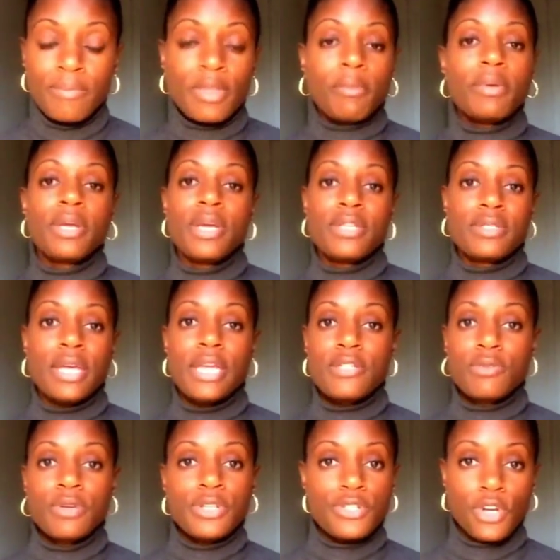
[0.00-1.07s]
because that's
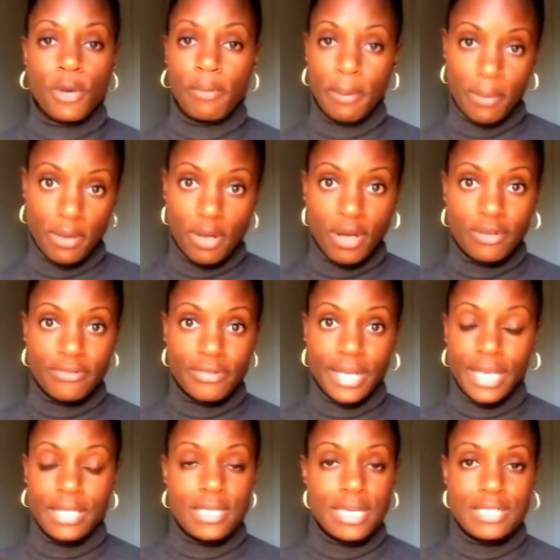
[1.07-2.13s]
going to turn people off like
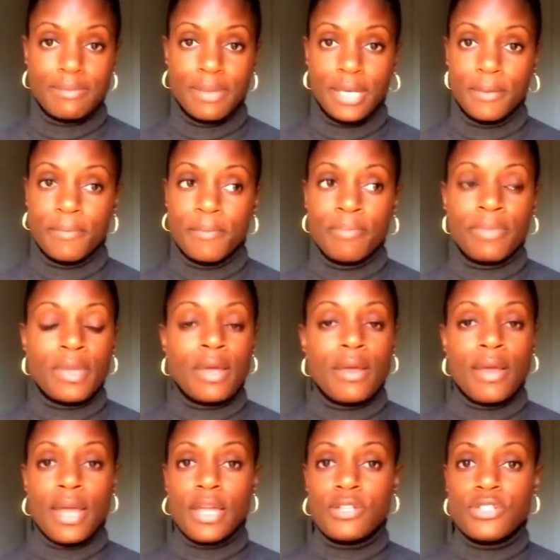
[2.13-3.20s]
it does me.
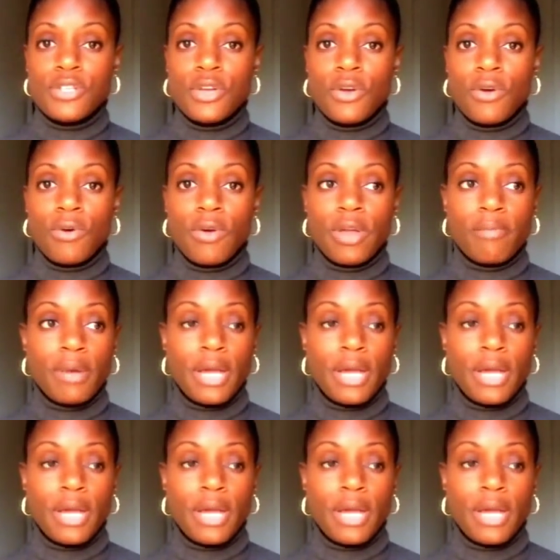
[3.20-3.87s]
And so, in my